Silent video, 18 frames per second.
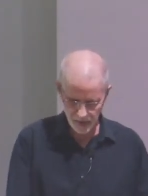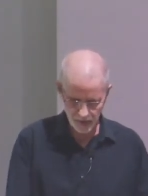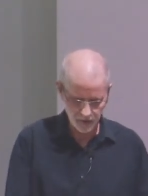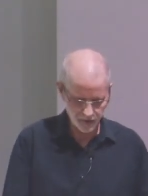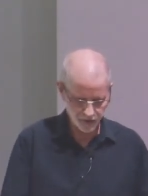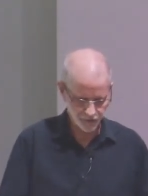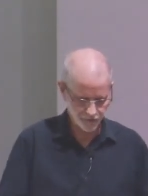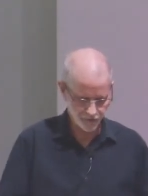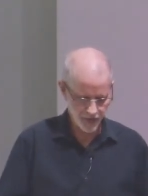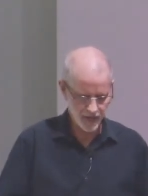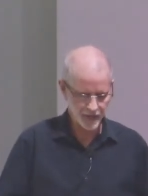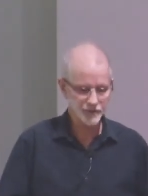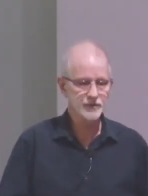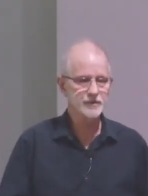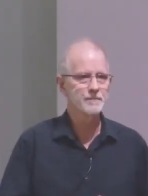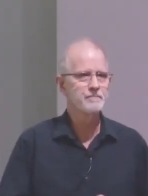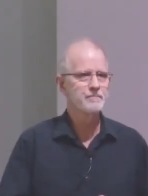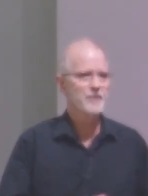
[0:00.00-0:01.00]
close
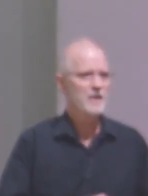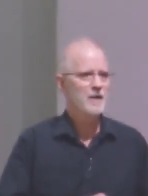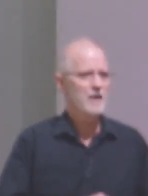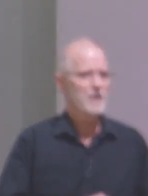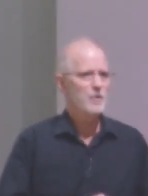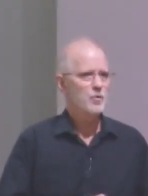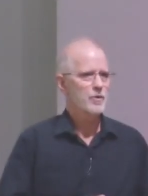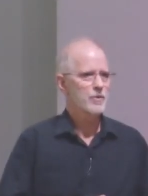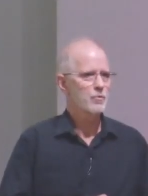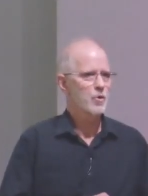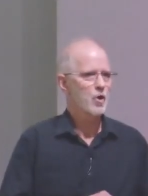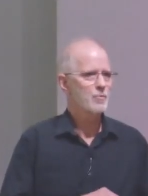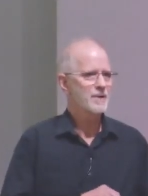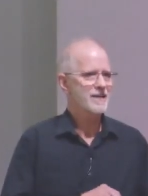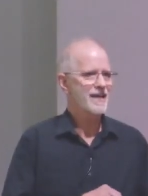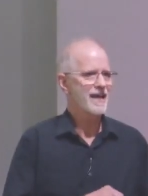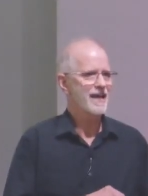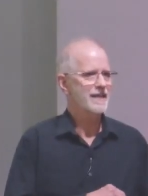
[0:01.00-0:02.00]
friends with a
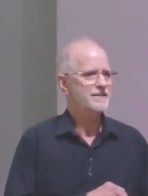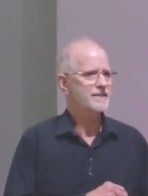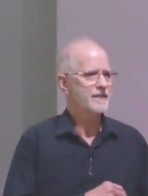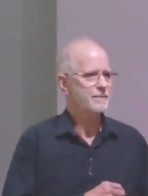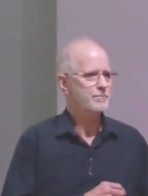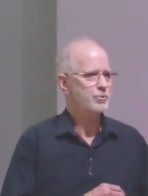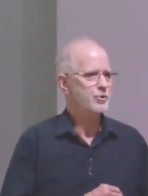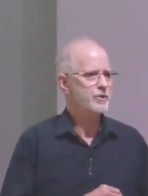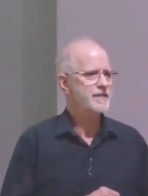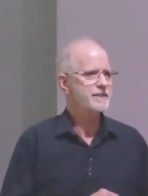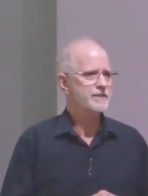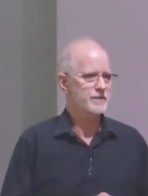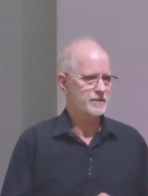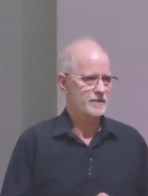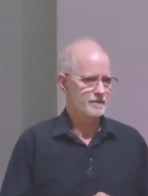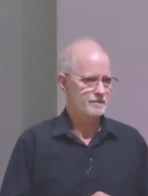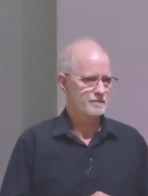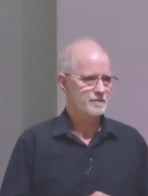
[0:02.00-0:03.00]
Roman Catholic
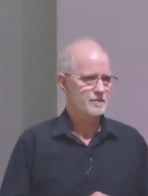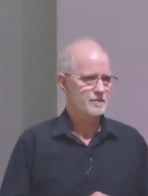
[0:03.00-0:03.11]
priest,